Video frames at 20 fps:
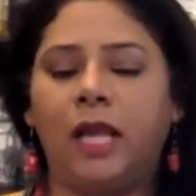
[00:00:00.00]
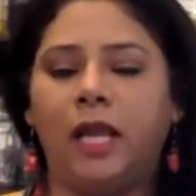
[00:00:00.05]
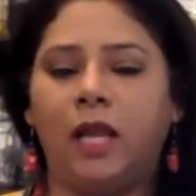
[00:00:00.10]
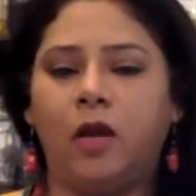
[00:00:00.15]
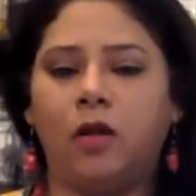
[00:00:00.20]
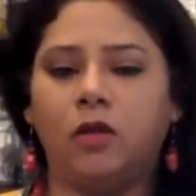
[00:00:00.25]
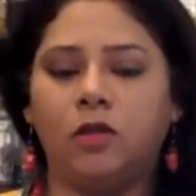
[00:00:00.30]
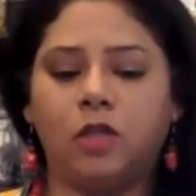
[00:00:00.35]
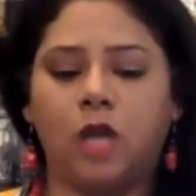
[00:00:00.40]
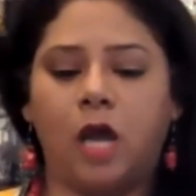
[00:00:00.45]
on
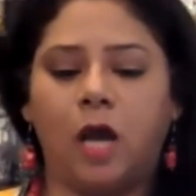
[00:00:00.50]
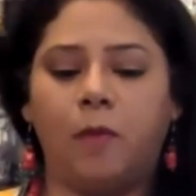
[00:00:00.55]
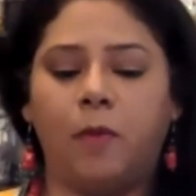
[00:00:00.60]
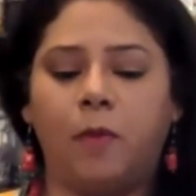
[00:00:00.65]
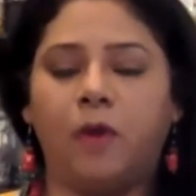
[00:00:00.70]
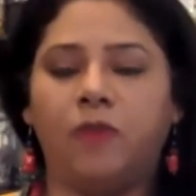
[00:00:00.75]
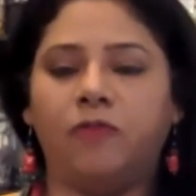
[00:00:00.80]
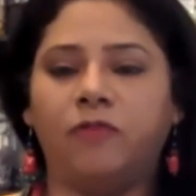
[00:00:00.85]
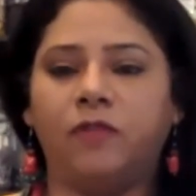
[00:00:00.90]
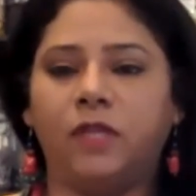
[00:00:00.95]
top
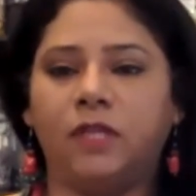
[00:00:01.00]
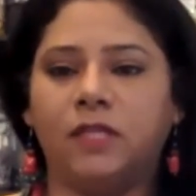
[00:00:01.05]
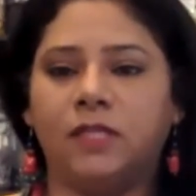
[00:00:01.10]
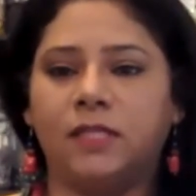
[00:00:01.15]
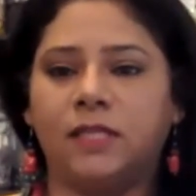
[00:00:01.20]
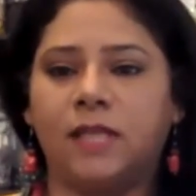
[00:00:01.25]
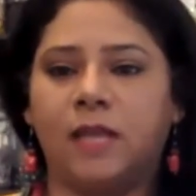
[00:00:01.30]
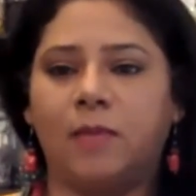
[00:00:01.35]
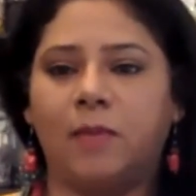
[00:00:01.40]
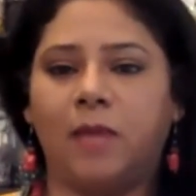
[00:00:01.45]
of the
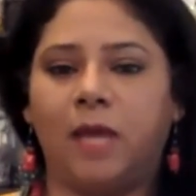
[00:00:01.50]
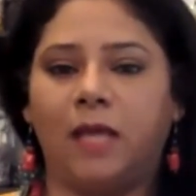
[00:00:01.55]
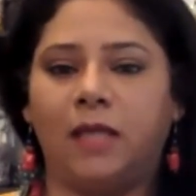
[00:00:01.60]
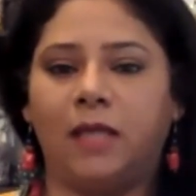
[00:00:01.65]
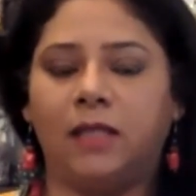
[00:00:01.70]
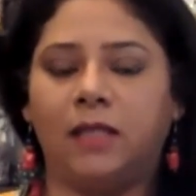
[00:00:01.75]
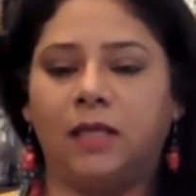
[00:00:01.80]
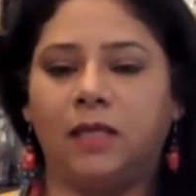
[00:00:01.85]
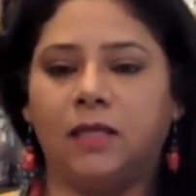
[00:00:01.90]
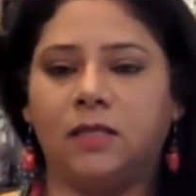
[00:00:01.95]
stem like
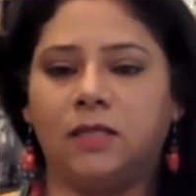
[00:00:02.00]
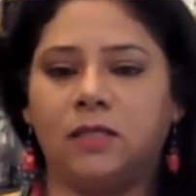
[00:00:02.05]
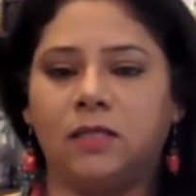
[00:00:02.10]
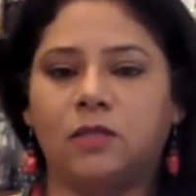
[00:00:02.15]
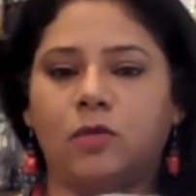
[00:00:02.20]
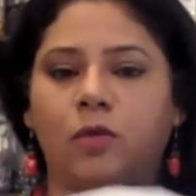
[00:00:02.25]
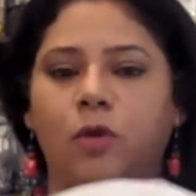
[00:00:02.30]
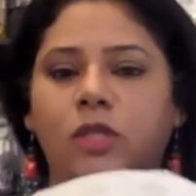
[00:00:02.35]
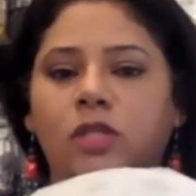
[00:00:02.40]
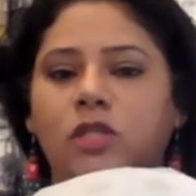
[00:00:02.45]
this. So
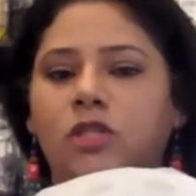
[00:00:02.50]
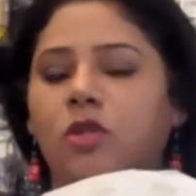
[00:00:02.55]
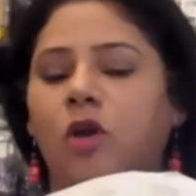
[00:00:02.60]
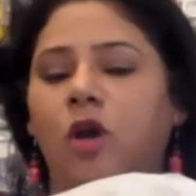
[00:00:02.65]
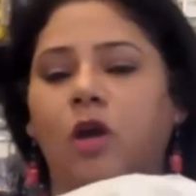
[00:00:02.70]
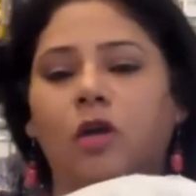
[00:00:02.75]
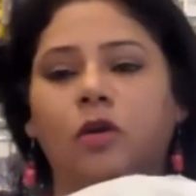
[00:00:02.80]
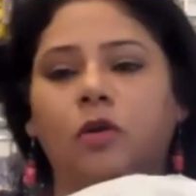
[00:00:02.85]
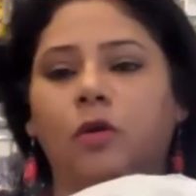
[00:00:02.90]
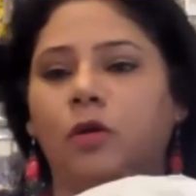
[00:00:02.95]
it's not
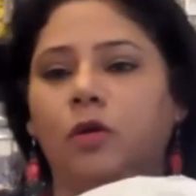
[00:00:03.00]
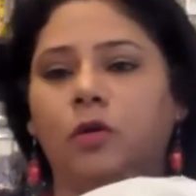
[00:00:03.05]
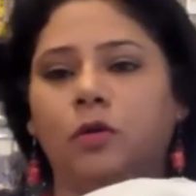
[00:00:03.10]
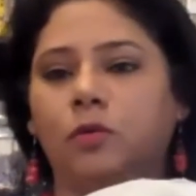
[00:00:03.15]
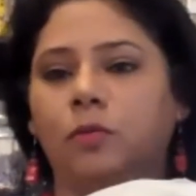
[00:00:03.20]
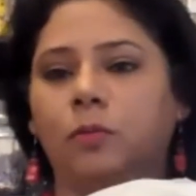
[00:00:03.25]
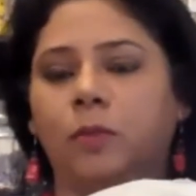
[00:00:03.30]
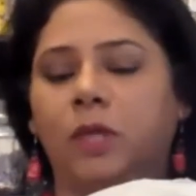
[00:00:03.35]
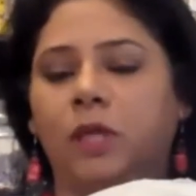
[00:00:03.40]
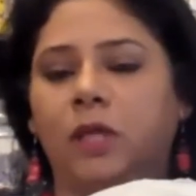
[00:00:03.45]
going to
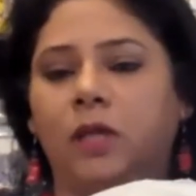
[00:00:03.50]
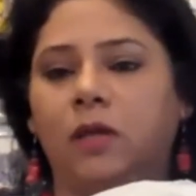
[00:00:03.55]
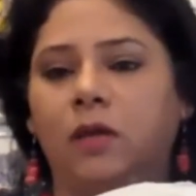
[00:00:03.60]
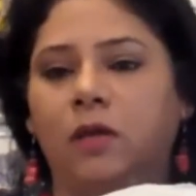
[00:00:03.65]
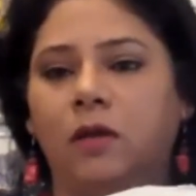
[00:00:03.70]
be,